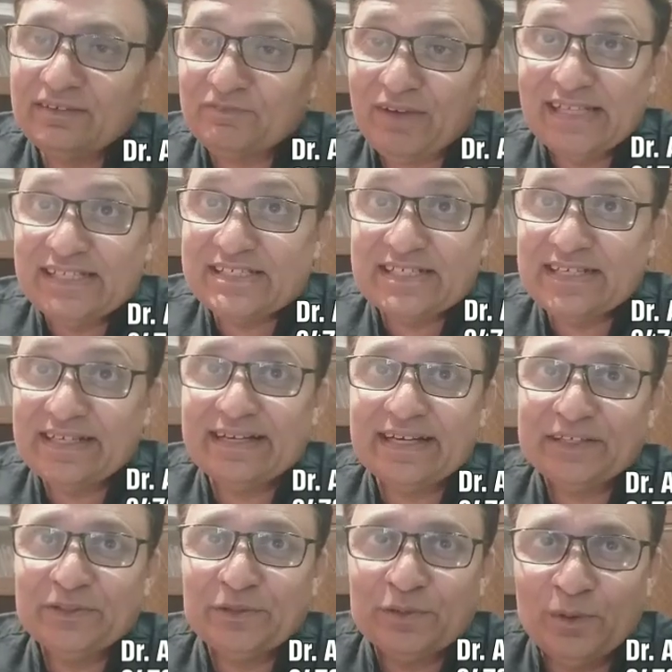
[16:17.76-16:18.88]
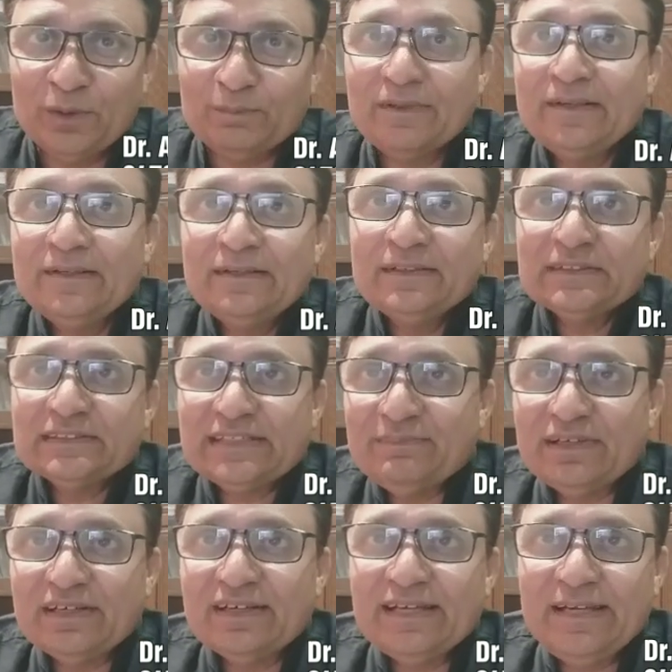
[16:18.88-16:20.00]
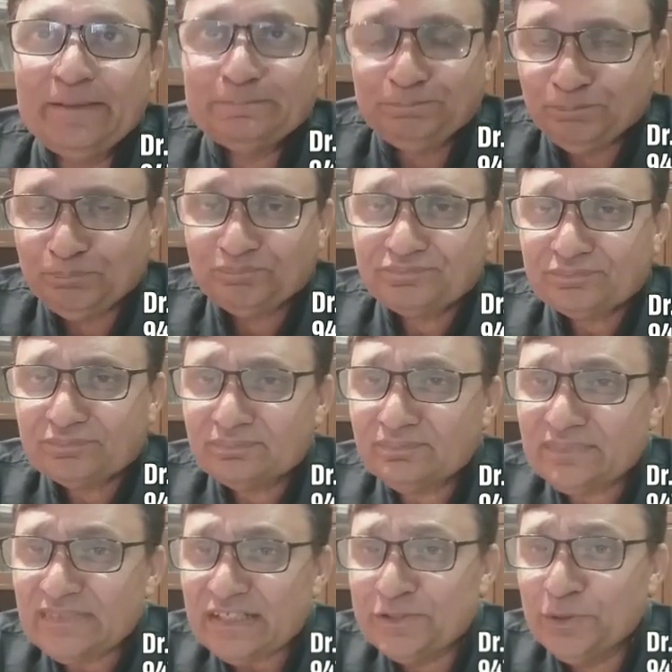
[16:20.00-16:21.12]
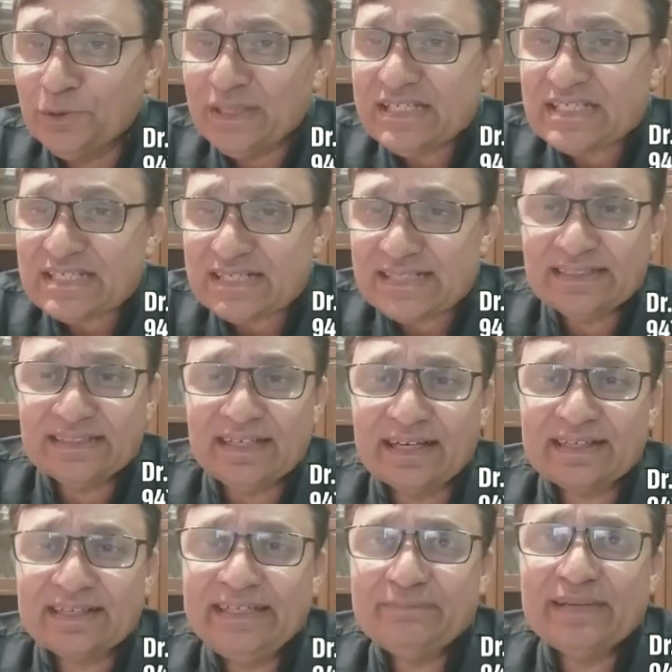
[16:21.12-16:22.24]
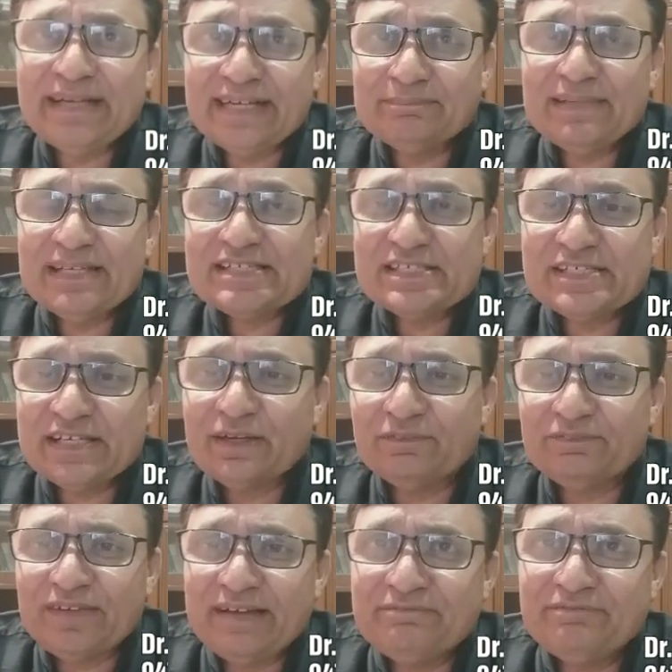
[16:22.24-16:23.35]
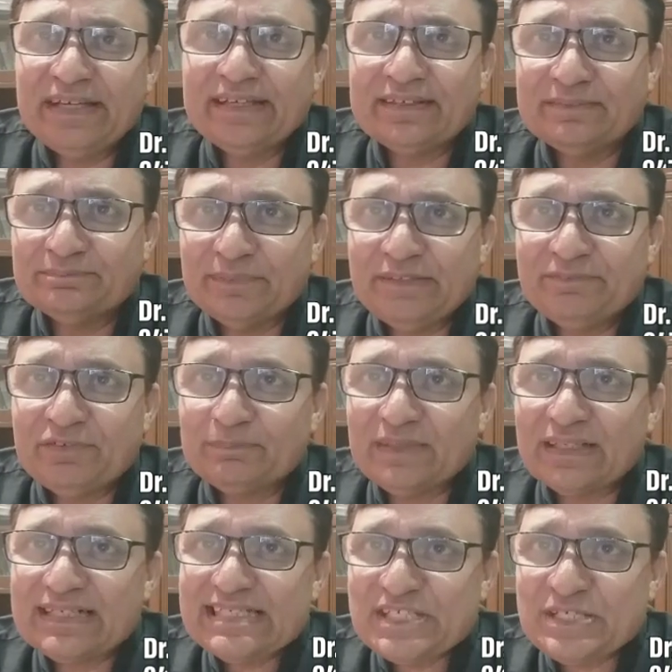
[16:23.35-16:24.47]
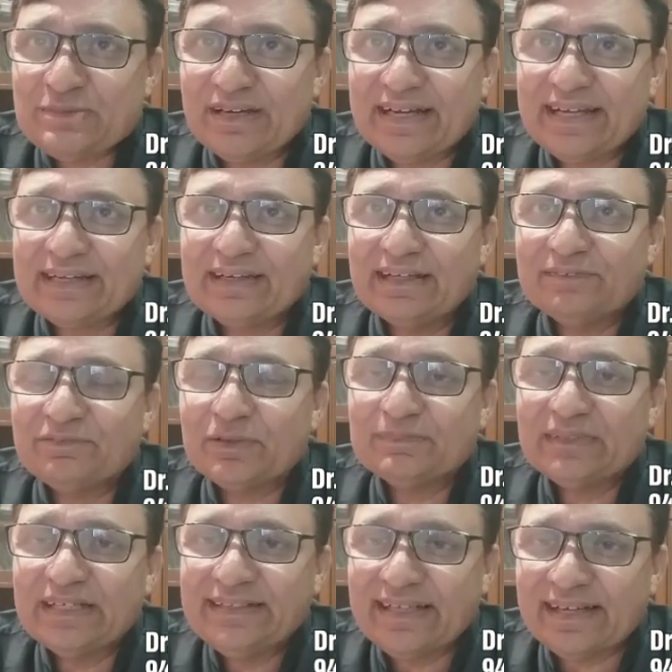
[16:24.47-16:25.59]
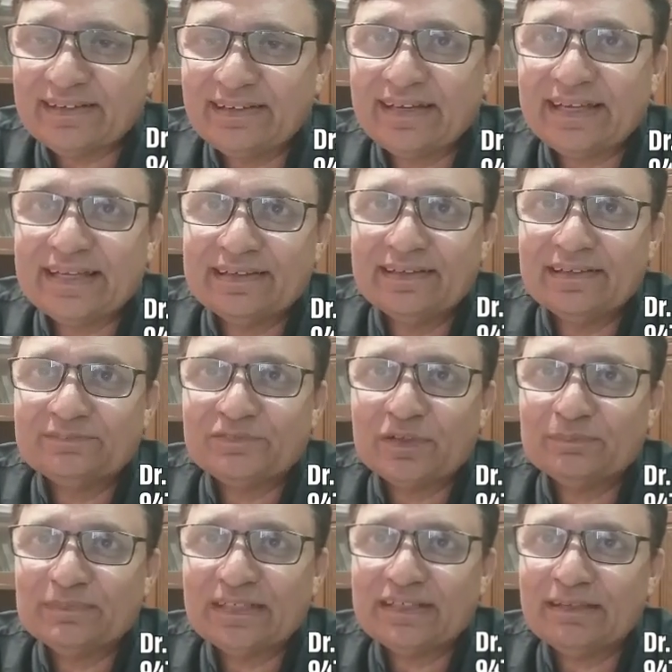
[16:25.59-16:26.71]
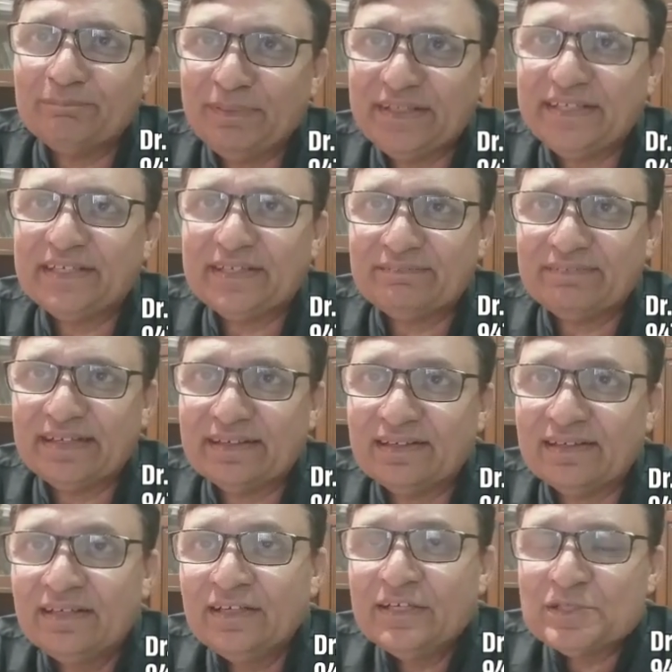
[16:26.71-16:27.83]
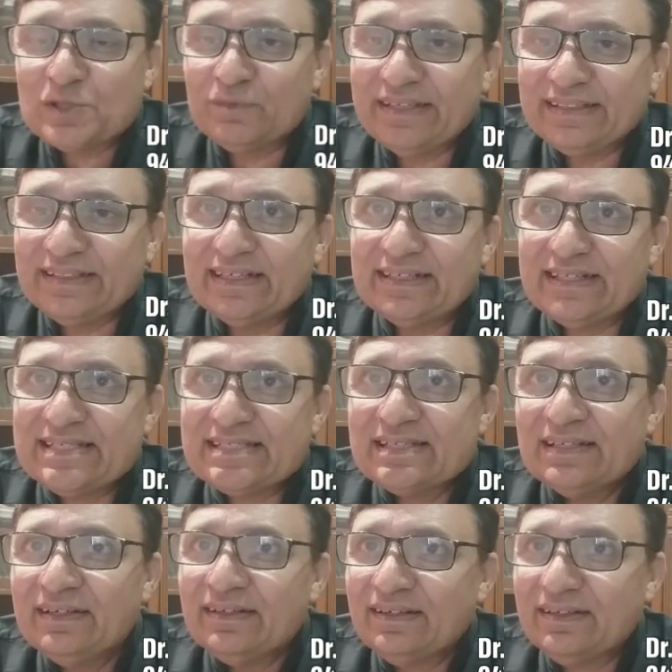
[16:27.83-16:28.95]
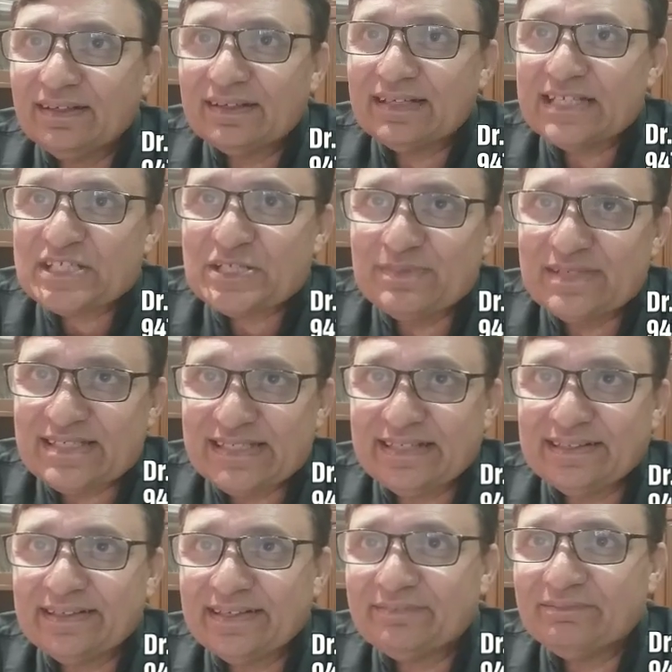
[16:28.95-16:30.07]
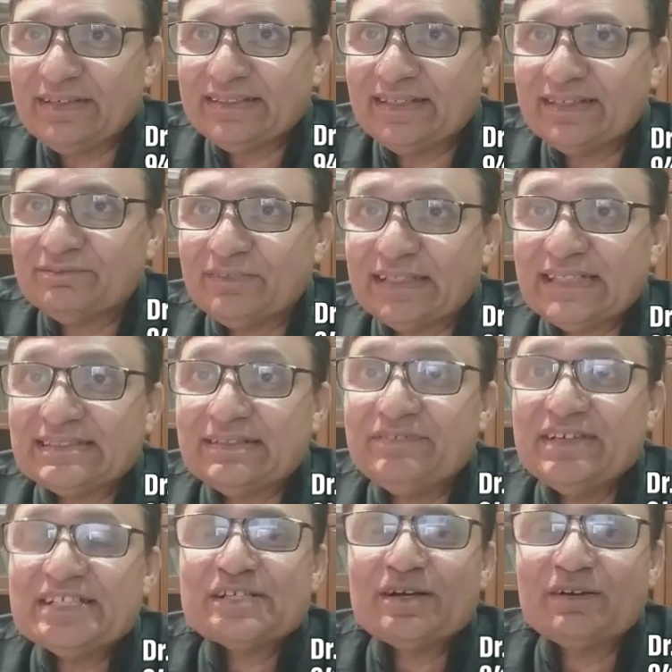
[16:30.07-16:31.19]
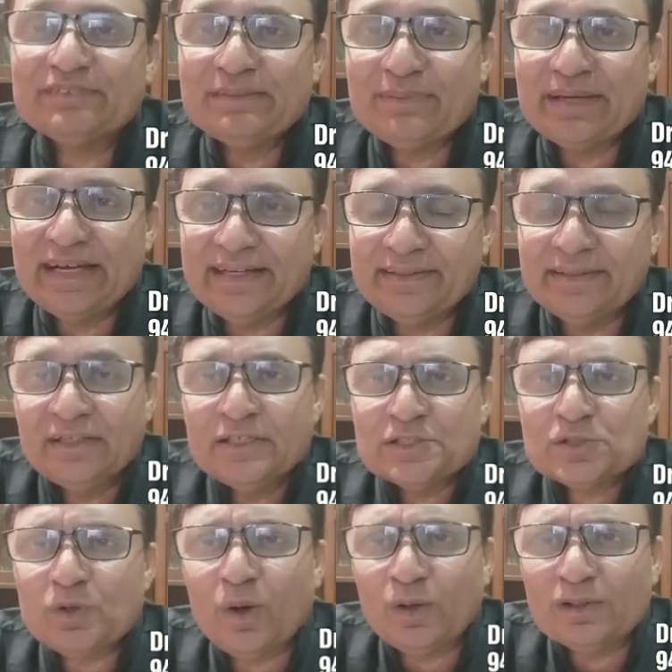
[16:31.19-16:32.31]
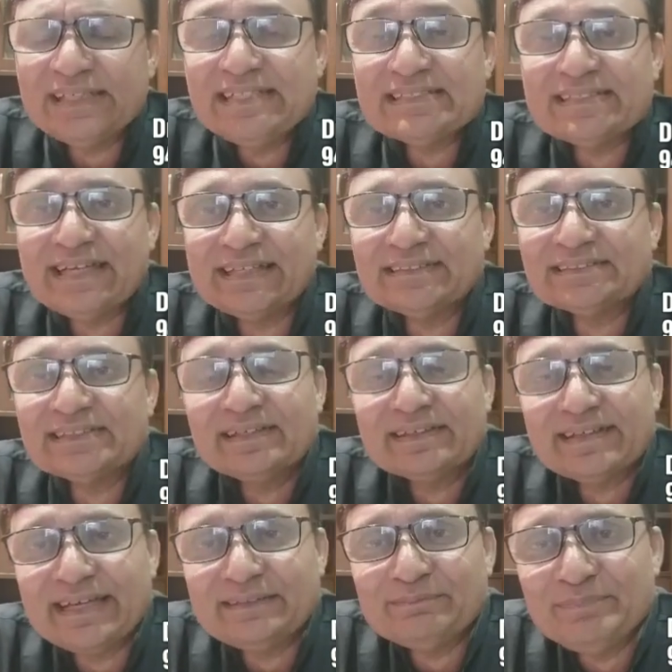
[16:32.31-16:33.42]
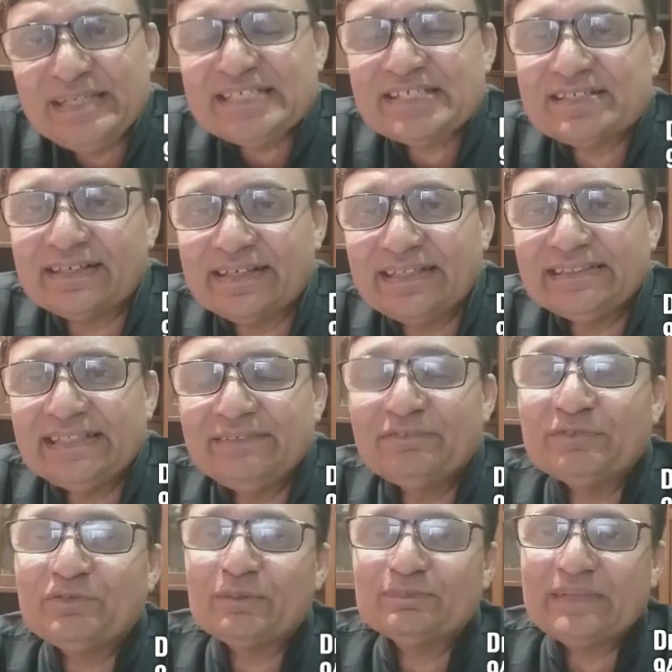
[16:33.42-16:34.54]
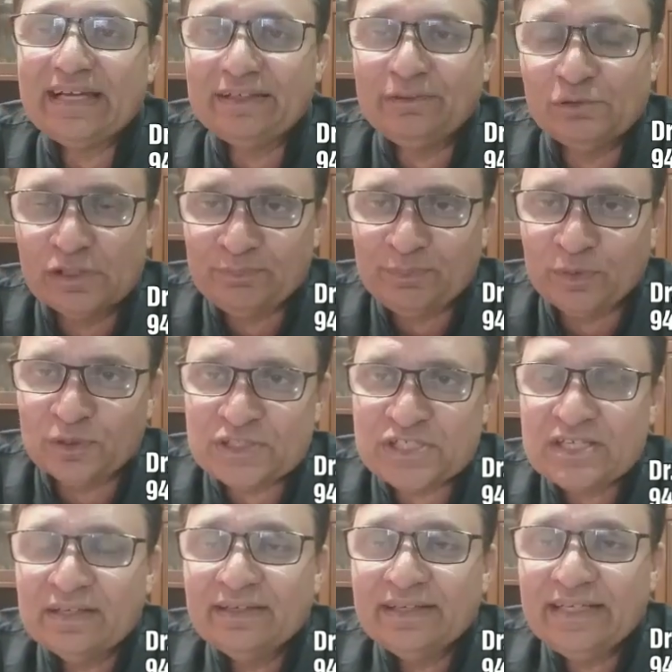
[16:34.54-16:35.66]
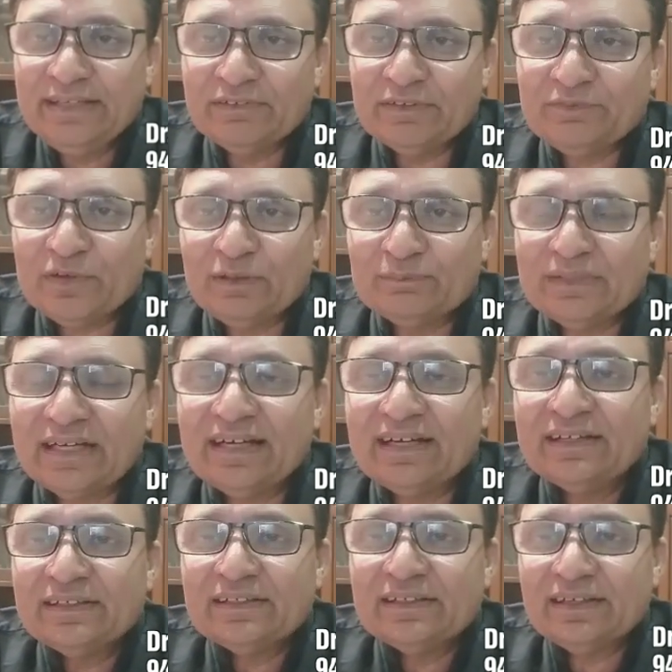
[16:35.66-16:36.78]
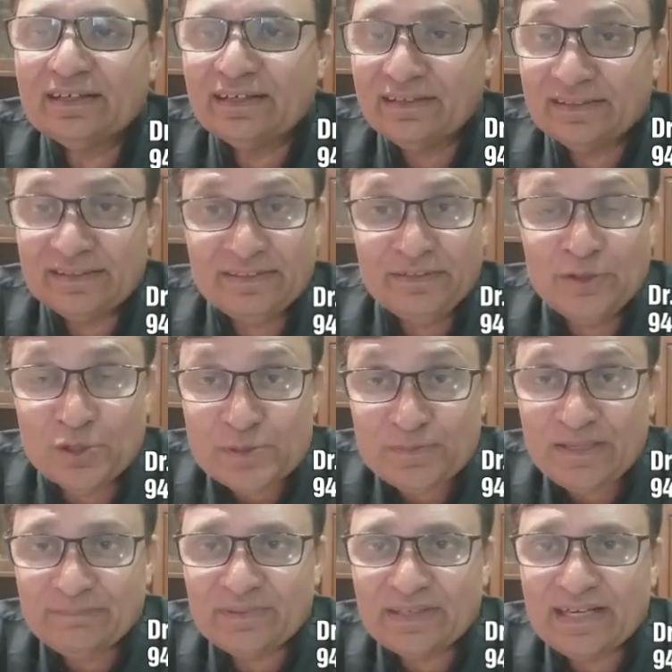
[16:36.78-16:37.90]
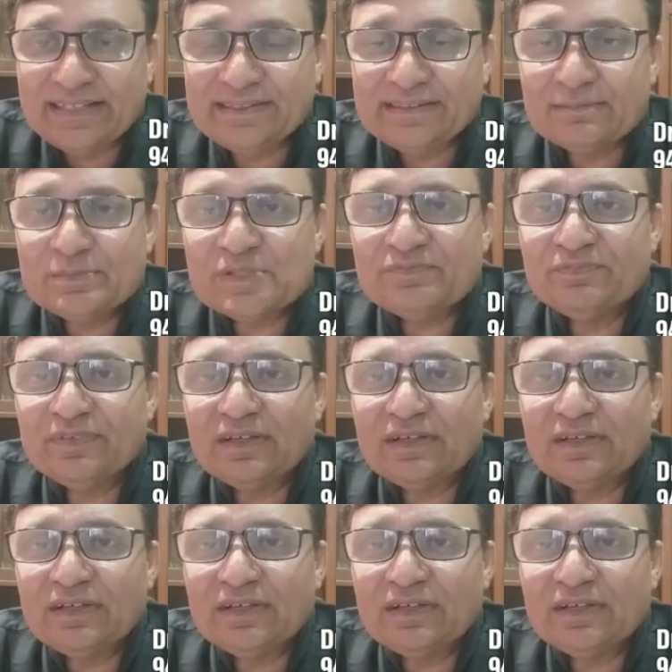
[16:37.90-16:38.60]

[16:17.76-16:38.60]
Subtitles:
while sitting at your home. Similarly, you can study the key brand messaging of every company from the customer angle, from the internal angle, from the competitive angle. So whether it is customer centric, what is the vision of the brand. So all these things can be studied even from the annual reports, even from the newspaper items